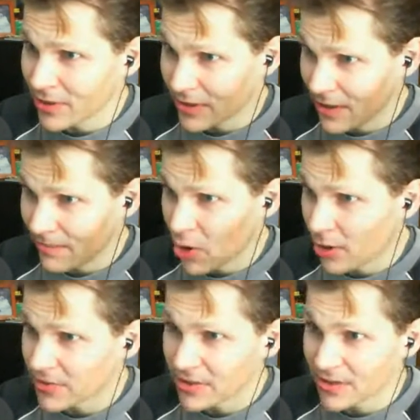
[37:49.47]
it then
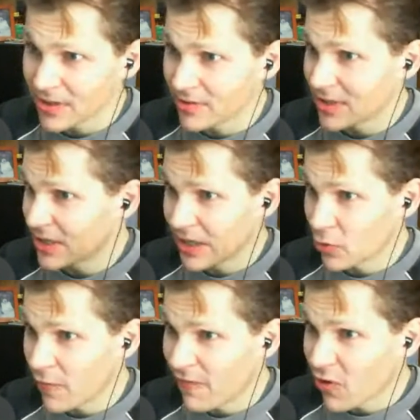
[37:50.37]
popped, so you didn't need
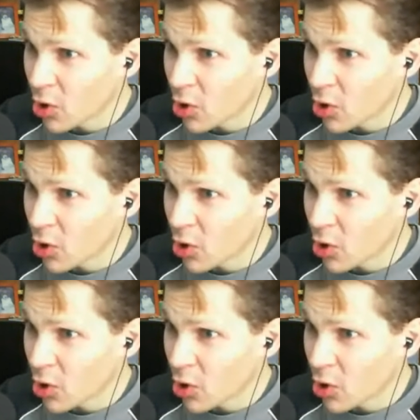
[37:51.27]
all 4.